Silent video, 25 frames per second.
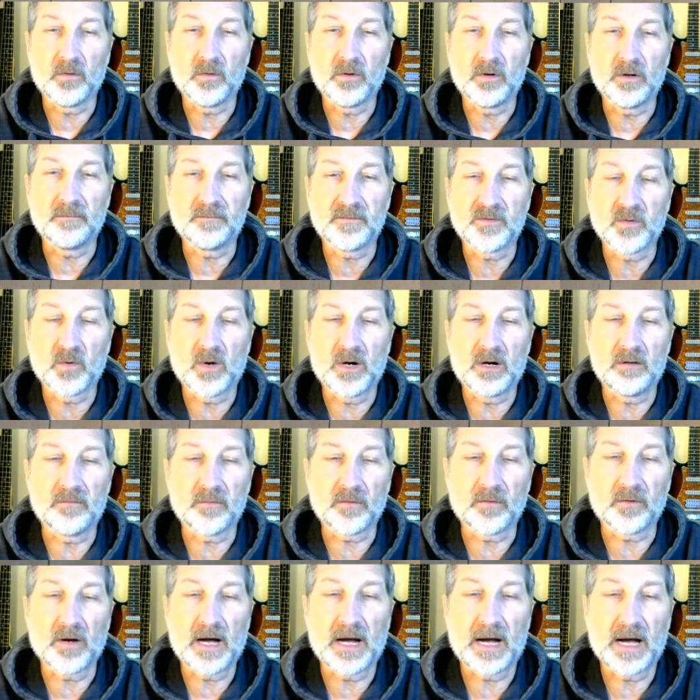of 12
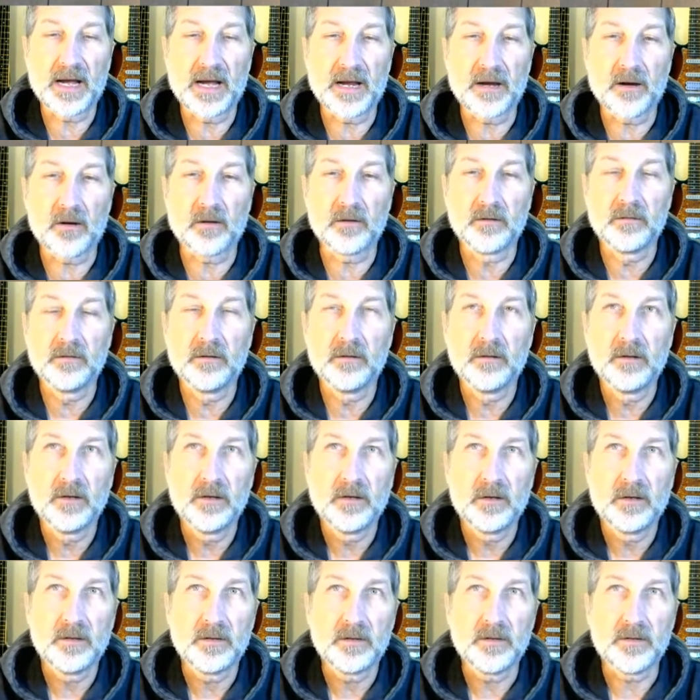or higher
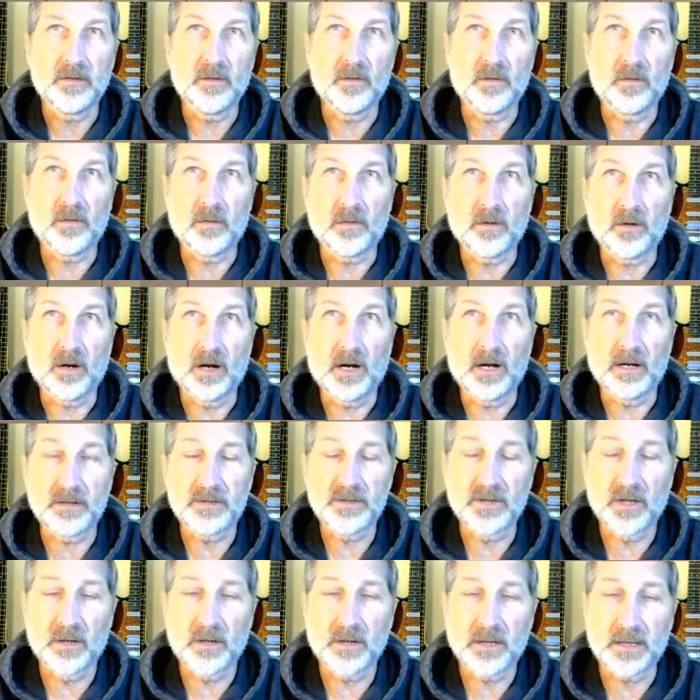your
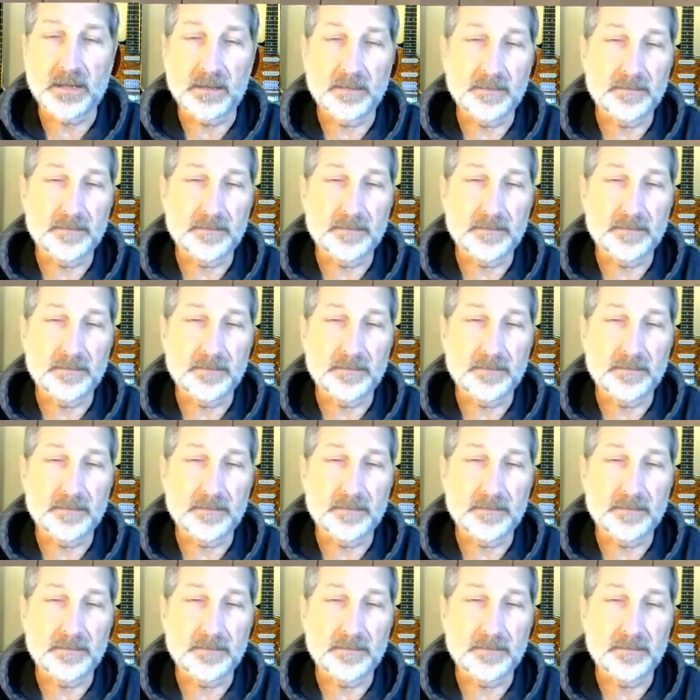target.